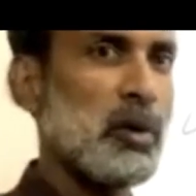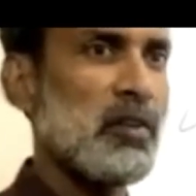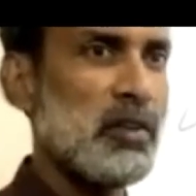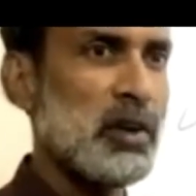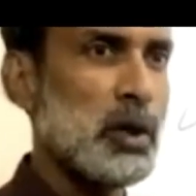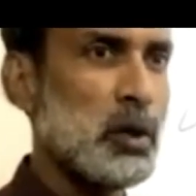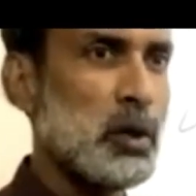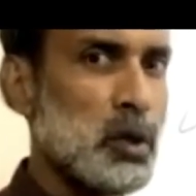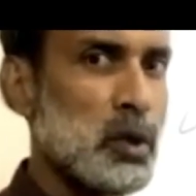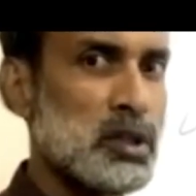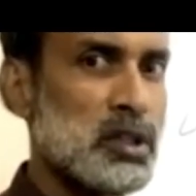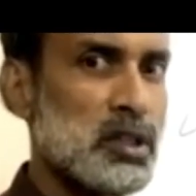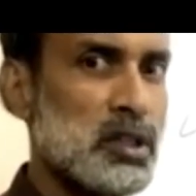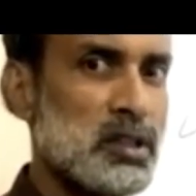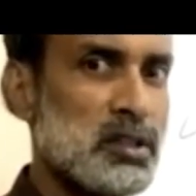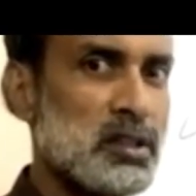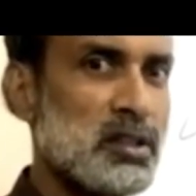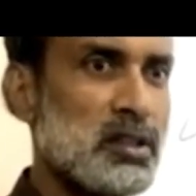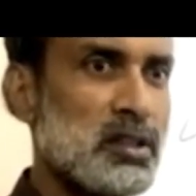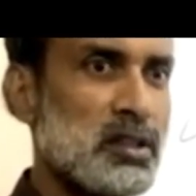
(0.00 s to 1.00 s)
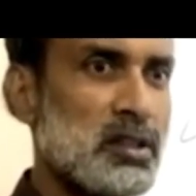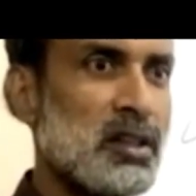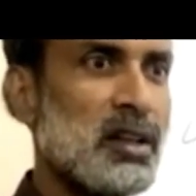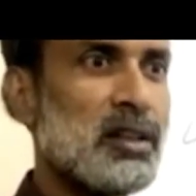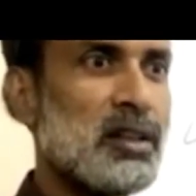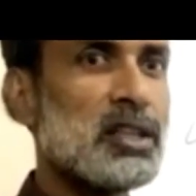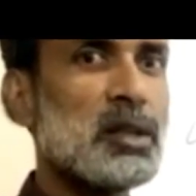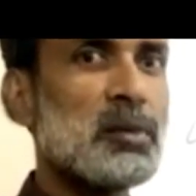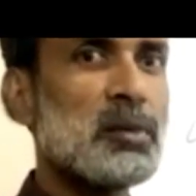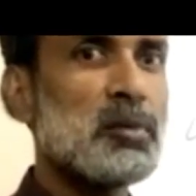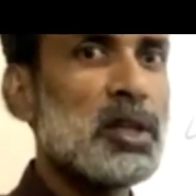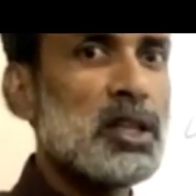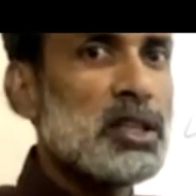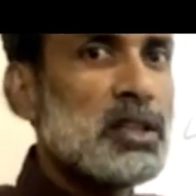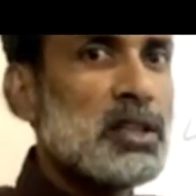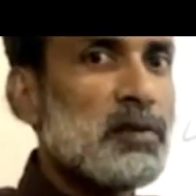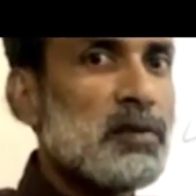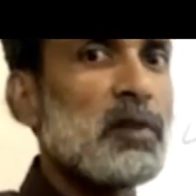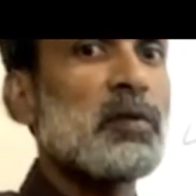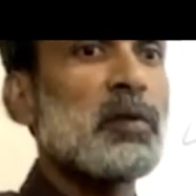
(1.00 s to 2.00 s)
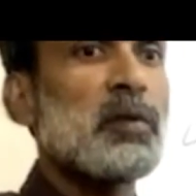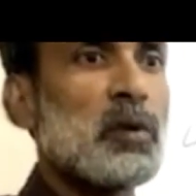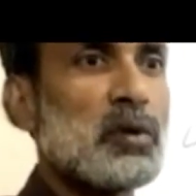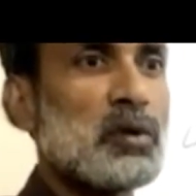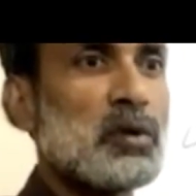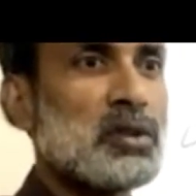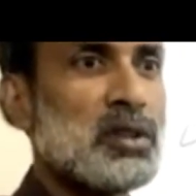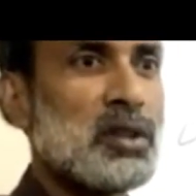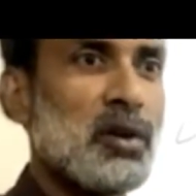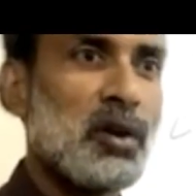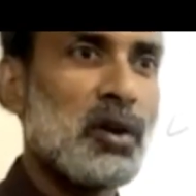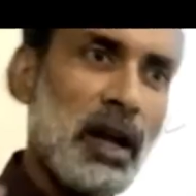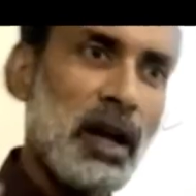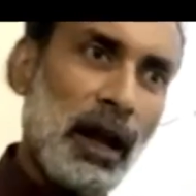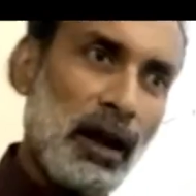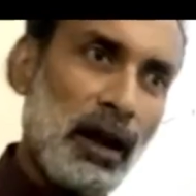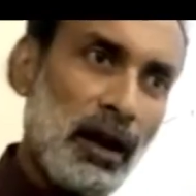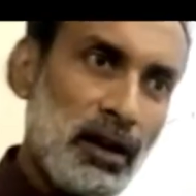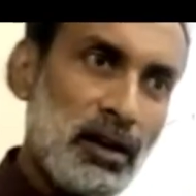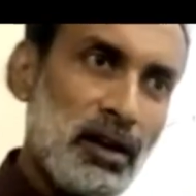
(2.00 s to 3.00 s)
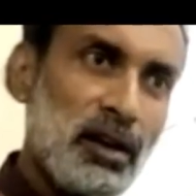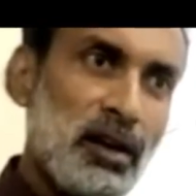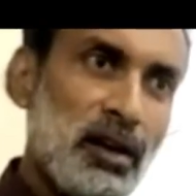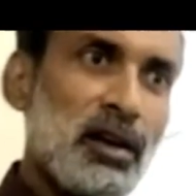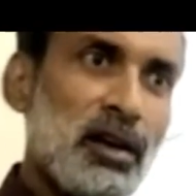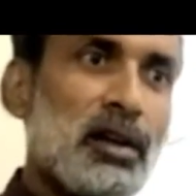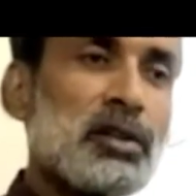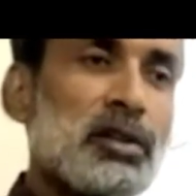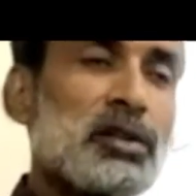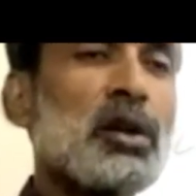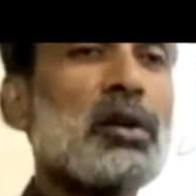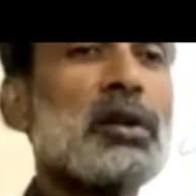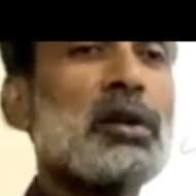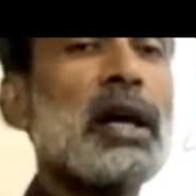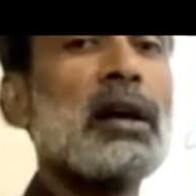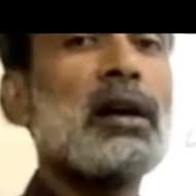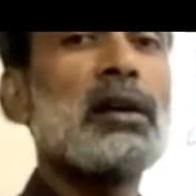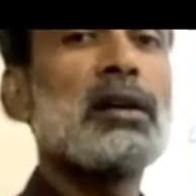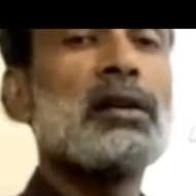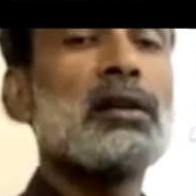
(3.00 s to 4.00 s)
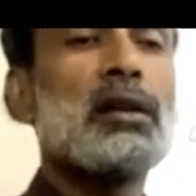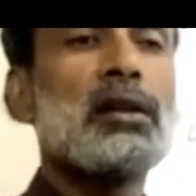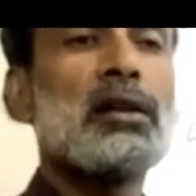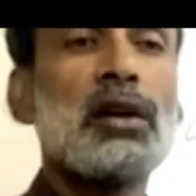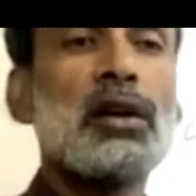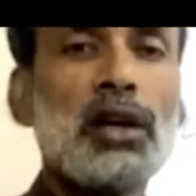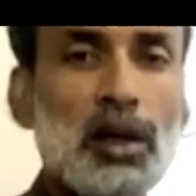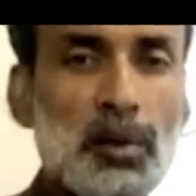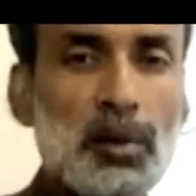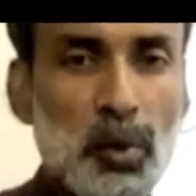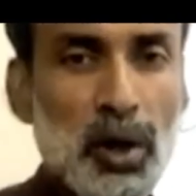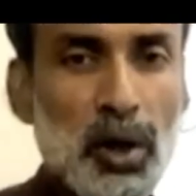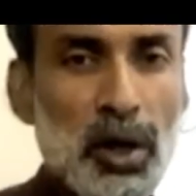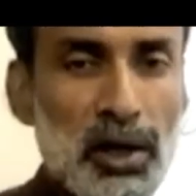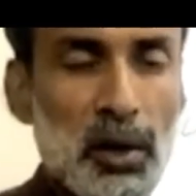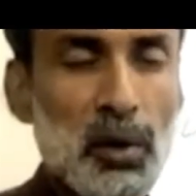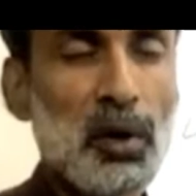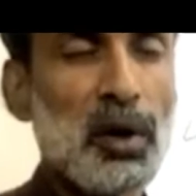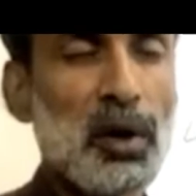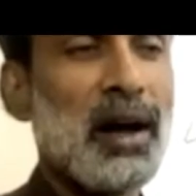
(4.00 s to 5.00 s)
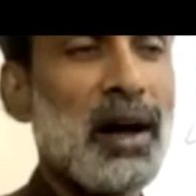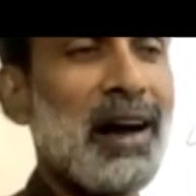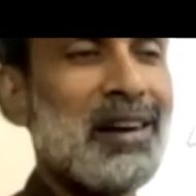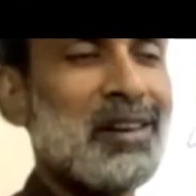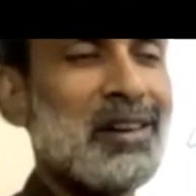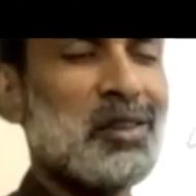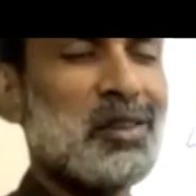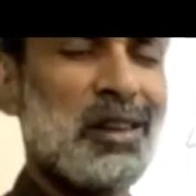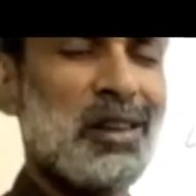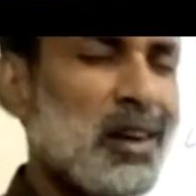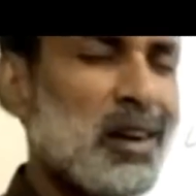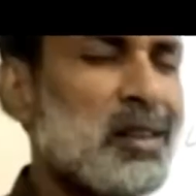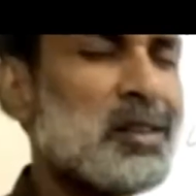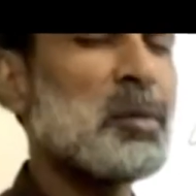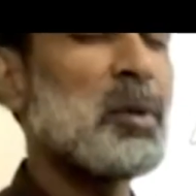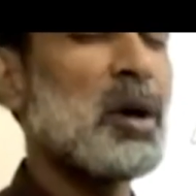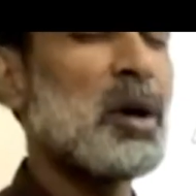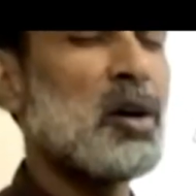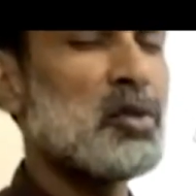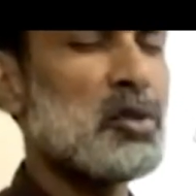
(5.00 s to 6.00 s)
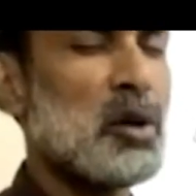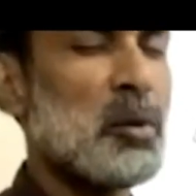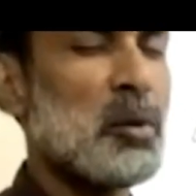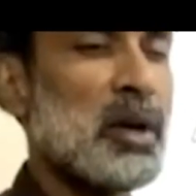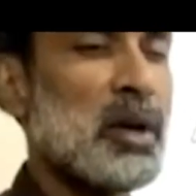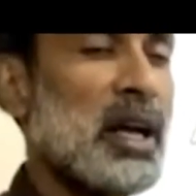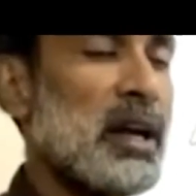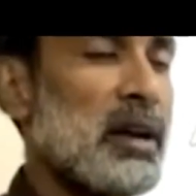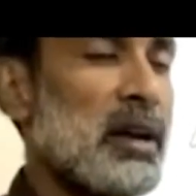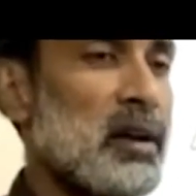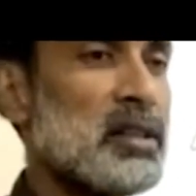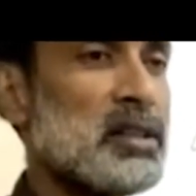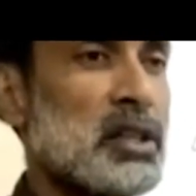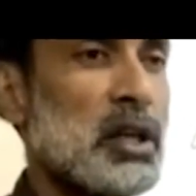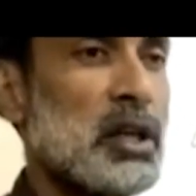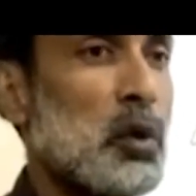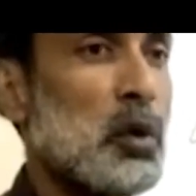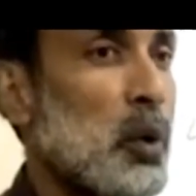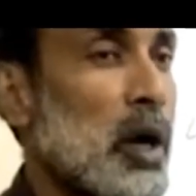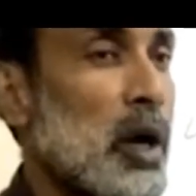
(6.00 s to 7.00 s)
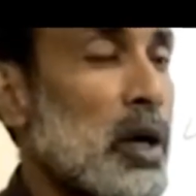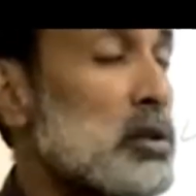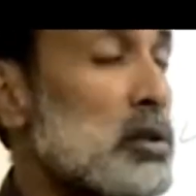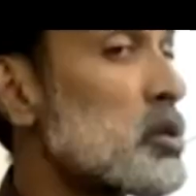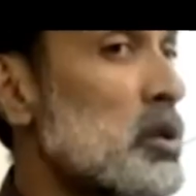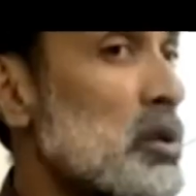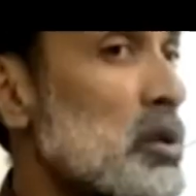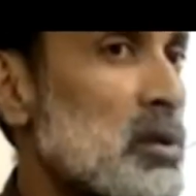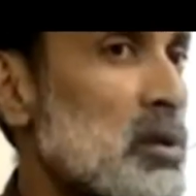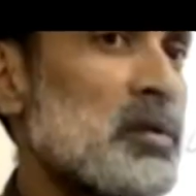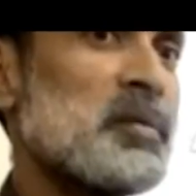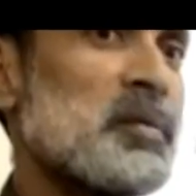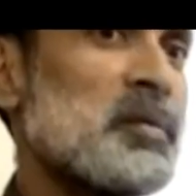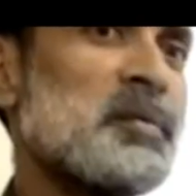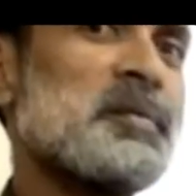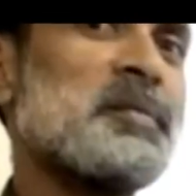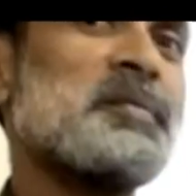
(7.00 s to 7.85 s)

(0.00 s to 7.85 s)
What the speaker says: by few others. There's a multiple force. Okay. So then the third point you will write. So large amount of heat is required to